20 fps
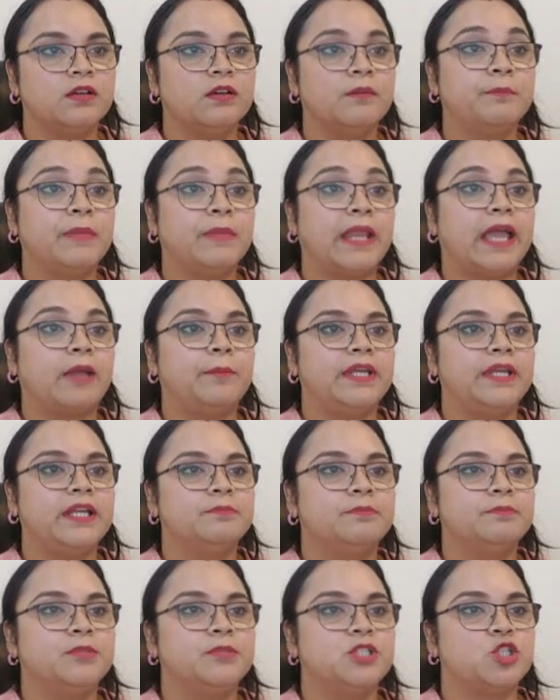Black
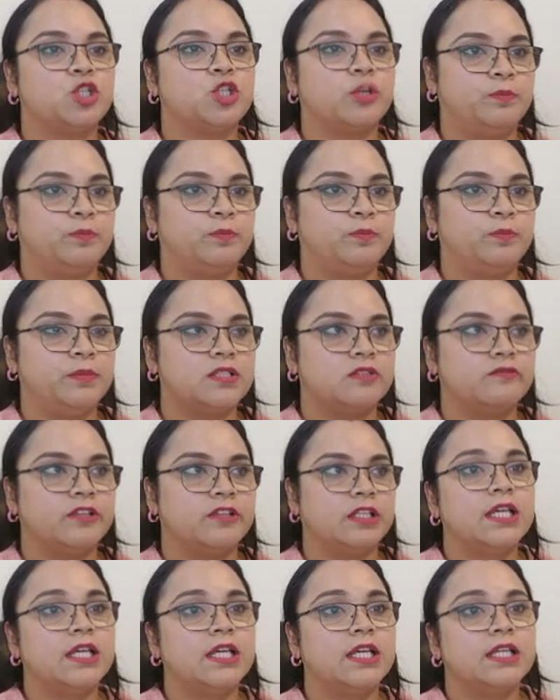played bishop to b7.
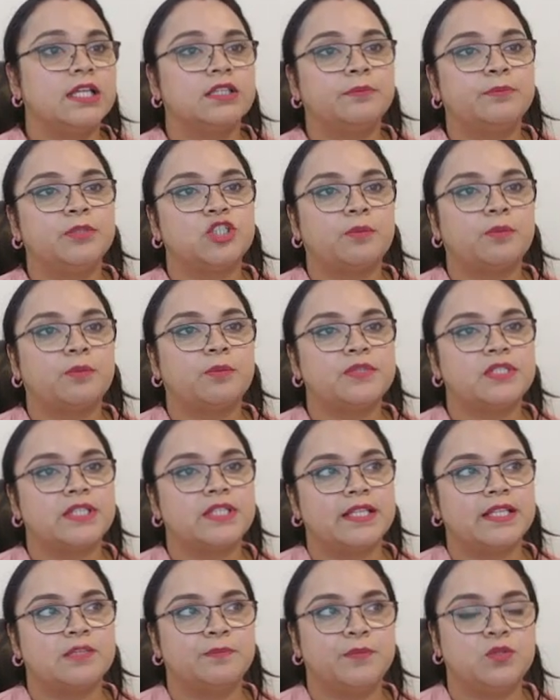The bishop
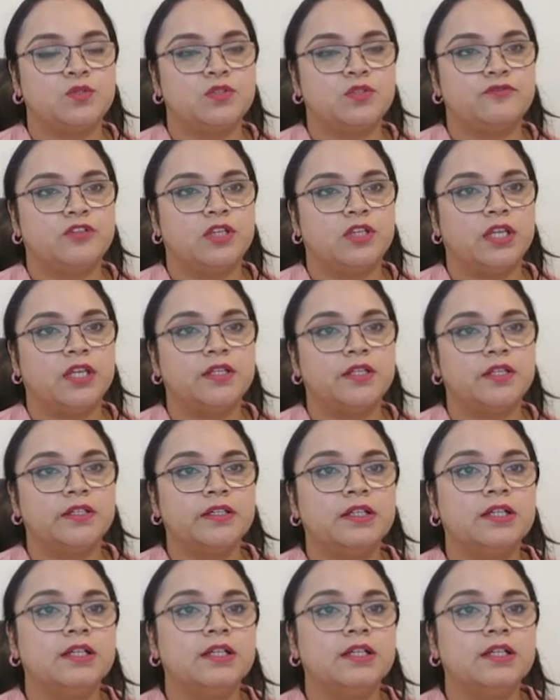stands beautifully here